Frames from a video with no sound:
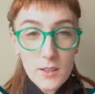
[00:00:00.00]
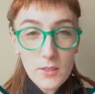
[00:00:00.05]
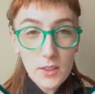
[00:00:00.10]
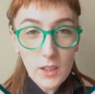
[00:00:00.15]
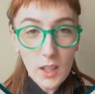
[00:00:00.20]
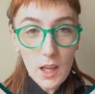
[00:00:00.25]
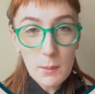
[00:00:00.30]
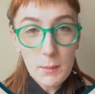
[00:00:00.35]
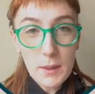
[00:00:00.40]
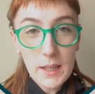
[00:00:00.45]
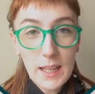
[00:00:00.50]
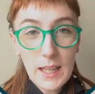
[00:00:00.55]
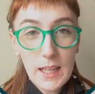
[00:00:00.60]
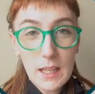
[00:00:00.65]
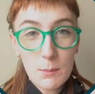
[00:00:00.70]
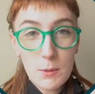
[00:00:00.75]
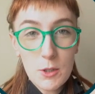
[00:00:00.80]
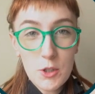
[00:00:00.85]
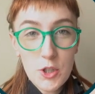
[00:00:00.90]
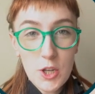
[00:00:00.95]
of climbing
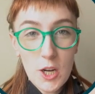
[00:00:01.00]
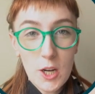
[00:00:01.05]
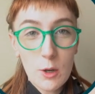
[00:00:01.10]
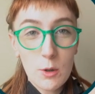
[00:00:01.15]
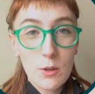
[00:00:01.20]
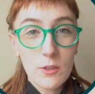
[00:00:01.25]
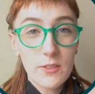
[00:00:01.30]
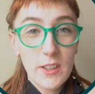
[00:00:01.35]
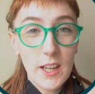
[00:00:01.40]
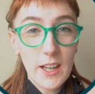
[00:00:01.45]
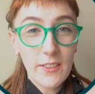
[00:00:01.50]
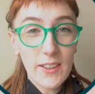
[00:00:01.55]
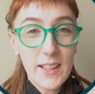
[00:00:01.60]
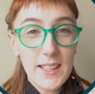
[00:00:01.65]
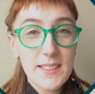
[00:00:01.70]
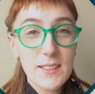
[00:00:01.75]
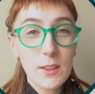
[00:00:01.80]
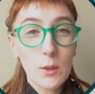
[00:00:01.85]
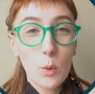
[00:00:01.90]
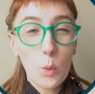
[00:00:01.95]
Kilimanjaro
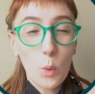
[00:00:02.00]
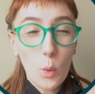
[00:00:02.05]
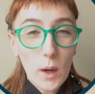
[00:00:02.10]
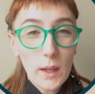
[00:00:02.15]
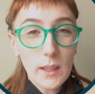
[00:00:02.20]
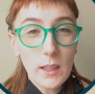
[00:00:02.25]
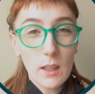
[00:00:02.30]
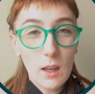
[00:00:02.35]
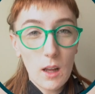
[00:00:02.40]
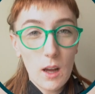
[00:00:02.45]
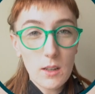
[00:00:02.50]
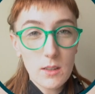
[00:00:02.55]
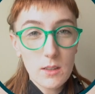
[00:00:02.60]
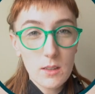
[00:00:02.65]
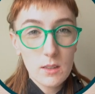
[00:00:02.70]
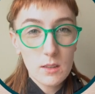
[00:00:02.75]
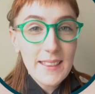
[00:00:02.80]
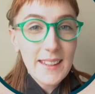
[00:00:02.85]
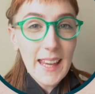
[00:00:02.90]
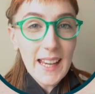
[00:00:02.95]
varies quite a
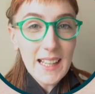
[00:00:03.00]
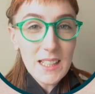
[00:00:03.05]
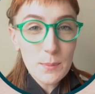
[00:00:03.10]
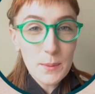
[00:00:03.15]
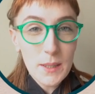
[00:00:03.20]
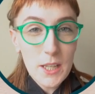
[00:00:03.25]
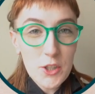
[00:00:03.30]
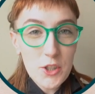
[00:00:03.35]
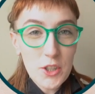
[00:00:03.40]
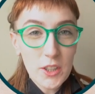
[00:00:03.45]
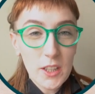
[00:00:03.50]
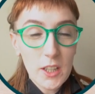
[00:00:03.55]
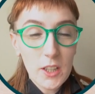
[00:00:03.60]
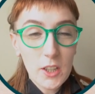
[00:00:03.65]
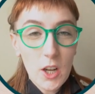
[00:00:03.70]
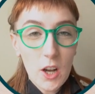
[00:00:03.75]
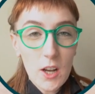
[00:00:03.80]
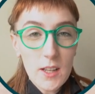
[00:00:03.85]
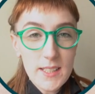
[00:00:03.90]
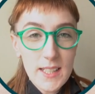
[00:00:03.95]
lot. The expedition can
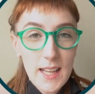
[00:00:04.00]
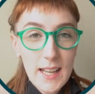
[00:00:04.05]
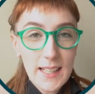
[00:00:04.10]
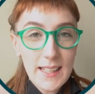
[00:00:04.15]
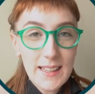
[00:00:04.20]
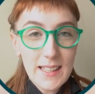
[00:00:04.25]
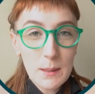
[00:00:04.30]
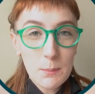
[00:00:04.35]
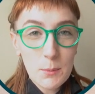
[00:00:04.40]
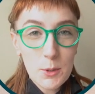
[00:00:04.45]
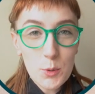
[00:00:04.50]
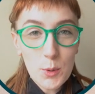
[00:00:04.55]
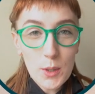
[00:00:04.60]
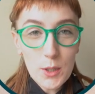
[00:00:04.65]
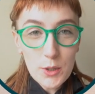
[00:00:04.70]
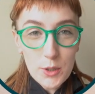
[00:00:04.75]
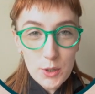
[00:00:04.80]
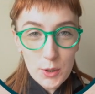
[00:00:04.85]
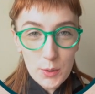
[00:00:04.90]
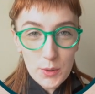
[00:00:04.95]
cost anything
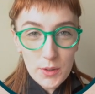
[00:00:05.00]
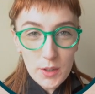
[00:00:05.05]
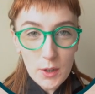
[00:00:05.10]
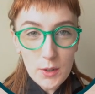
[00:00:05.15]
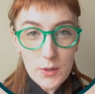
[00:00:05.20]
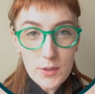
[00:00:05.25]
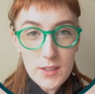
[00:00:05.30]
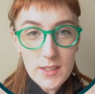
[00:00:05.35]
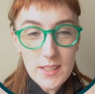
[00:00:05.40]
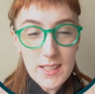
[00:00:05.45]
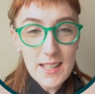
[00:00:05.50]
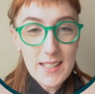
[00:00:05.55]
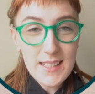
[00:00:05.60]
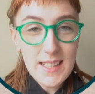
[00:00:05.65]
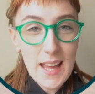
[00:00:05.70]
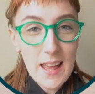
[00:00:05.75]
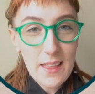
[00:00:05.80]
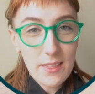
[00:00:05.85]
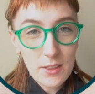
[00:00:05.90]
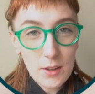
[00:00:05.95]
between €2,000 and
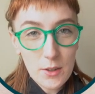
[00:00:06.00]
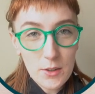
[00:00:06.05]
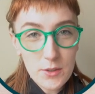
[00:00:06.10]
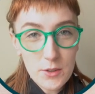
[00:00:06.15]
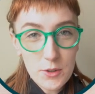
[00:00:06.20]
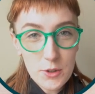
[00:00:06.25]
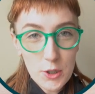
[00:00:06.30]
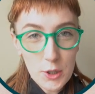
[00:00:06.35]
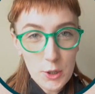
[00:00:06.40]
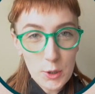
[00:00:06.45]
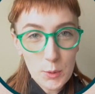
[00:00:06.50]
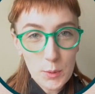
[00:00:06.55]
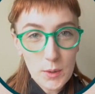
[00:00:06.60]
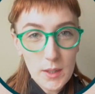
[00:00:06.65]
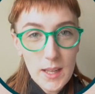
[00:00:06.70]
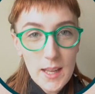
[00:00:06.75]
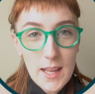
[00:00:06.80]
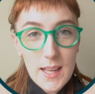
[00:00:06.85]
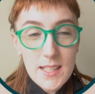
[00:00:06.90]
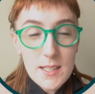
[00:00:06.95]
€10,000,
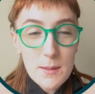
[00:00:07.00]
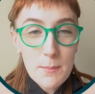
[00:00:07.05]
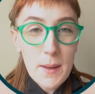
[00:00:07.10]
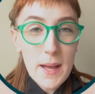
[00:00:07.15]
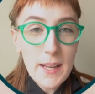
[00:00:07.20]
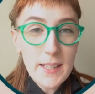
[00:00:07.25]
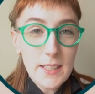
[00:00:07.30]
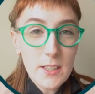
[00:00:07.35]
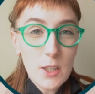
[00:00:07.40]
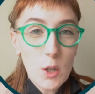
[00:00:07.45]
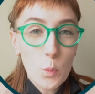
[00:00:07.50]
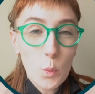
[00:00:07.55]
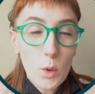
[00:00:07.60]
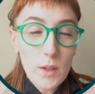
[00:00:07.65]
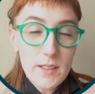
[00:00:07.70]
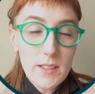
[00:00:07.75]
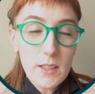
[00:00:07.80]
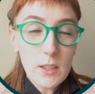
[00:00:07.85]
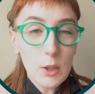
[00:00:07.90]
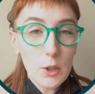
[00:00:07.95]
depending on
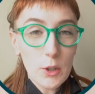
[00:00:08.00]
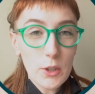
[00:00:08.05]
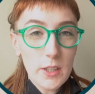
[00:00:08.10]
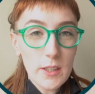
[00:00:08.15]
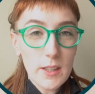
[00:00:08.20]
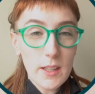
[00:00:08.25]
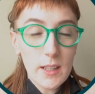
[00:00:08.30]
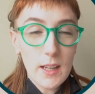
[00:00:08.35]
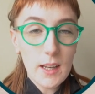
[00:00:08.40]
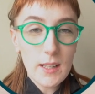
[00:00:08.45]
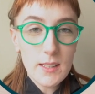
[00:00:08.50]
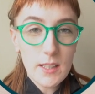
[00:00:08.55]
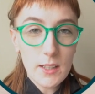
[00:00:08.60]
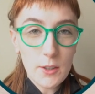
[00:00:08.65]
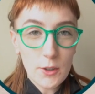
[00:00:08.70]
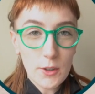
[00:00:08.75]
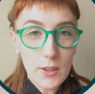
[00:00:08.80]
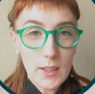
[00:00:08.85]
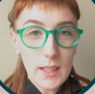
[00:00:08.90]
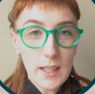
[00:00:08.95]
what's included in the
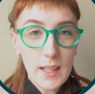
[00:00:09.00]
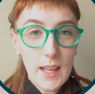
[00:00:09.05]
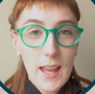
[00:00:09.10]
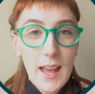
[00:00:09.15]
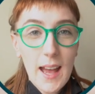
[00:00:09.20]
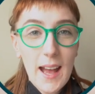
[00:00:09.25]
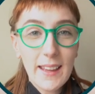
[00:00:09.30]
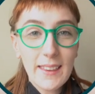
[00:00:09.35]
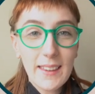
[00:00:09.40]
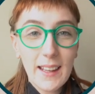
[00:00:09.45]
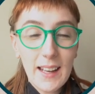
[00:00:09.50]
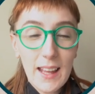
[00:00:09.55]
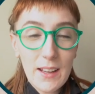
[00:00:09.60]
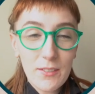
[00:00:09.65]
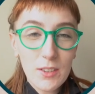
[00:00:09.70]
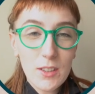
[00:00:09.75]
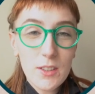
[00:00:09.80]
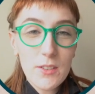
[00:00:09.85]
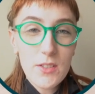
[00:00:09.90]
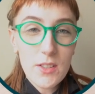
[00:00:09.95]
itinerary and the
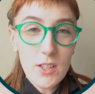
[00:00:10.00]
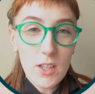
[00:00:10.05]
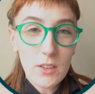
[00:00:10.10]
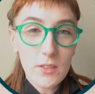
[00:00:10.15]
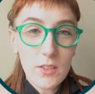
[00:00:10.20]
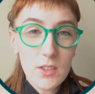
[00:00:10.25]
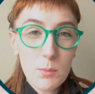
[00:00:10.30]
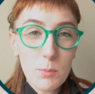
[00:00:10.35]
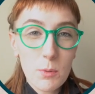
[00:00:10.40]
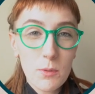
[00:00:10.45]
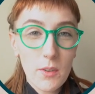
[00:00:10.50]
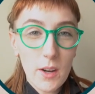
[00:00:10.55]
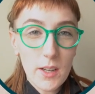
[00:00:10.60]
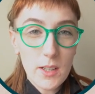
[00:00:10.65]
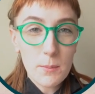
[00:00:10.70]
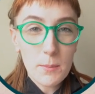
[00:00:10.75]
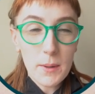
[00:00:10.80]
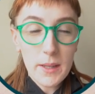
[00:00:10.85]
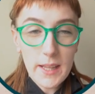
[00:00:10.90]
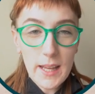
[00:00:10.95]
level of service
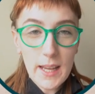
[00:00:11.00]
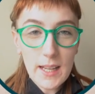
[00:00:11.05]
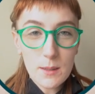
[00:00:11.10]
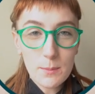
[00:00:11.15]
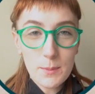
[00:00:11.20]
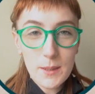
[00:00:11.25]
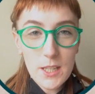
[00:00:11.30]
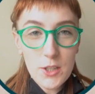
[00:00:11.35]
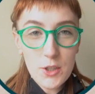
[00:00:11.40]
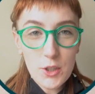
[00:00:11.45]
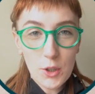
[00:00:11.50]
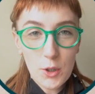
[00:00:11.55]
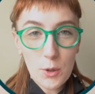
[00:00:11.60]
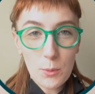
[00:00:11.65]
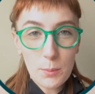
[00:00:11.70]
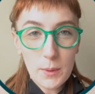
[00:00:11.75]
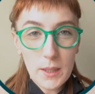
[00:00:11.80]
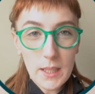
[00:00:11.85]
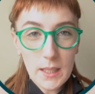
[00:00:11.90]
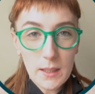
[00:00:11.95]
provided by the expedition
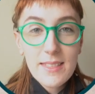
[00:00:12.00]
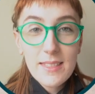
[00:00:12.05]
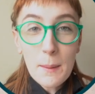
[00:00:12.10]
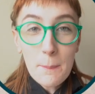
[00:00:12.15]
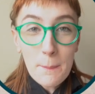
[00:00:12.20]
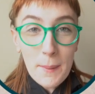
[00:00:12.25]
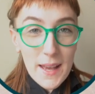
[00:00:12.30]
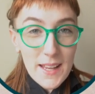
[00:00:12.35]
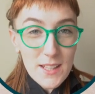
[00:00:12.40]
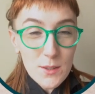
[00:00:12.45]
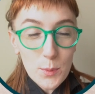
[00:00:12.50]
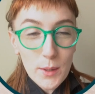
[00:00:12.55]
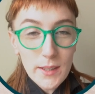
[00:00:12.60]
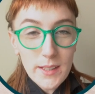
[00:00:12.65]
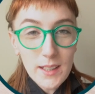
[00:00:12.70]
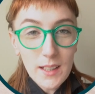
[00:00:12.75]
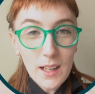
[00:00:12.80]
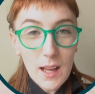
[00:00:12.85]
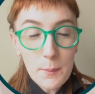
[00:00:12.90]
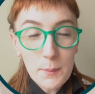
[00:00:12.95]
company. The best way
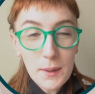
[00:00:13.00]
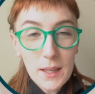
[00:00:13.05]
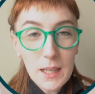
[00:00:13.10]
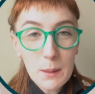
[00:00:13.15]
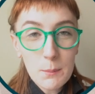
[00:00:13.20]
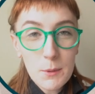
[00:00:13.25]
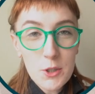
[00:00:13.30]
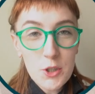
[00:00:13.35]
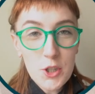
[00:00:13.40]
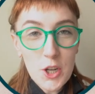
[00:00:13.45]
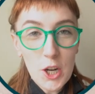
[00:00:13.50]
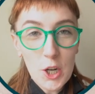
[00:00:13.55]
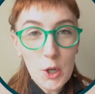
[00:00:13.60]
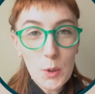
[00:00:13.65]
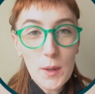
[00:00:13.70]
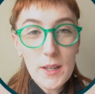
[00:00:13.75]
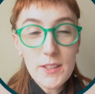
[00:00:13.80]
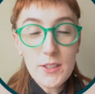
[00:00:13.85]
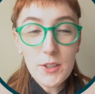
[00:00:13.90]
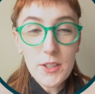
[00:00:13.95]
to climb
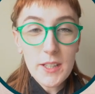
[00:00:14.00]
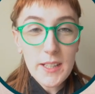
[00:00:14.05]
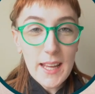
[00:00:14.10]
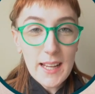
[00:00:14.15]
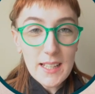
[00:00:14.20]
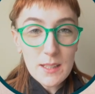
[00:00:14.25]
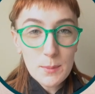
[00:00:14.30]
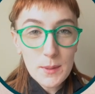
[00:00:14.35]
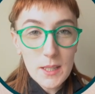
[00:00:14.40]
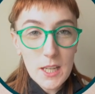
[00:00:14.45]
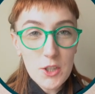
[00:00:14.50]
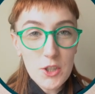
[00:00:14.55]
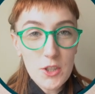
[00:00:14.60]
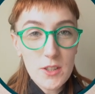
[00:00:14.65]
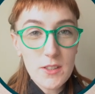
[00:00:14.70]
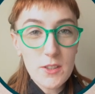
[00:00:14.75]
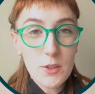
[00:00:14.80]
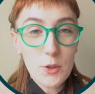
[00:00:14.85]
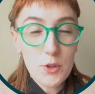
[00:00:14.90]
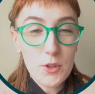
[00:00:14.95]
Kilimanjaro is on an
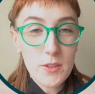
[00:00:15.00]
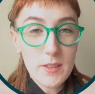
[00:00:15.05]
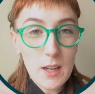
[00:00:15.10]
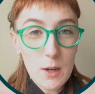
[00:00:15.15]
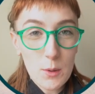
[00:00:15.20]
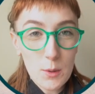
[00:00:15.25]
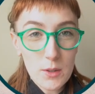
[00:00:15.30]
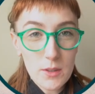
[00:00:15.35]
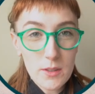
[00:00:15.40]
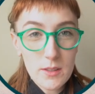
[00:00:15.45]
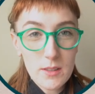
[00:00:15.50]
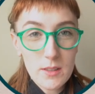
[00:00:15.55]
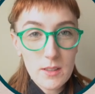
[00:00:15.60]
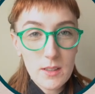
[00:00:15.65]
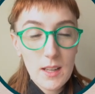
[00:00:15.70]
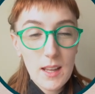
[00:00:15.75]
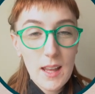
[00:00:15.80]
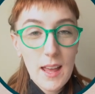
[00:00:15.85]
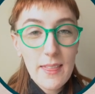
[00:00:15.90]
expedition such as ours.